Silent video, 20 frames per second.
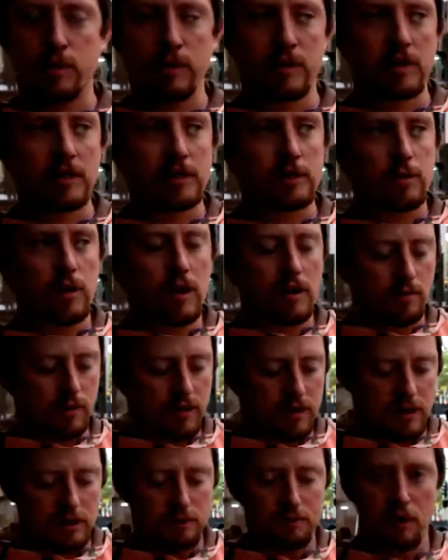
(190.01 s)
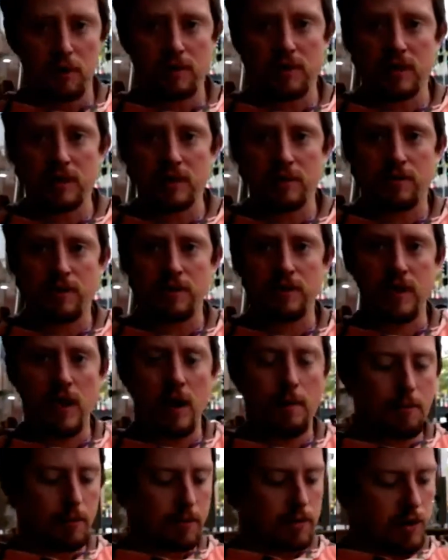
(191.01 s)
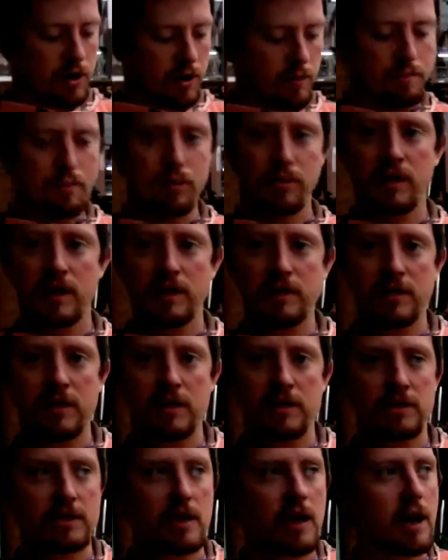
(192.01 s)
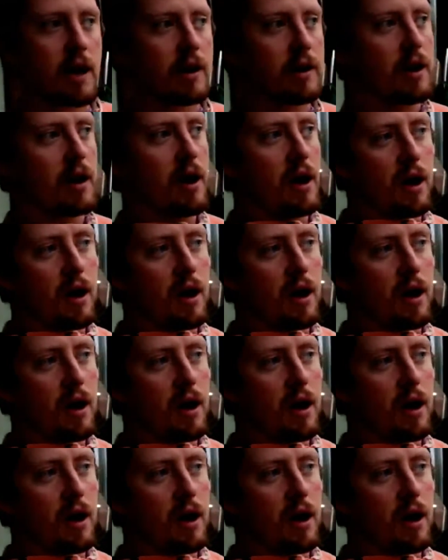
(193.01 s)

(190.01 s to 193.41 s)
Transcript: With this one, with this process, for example, you can put these things down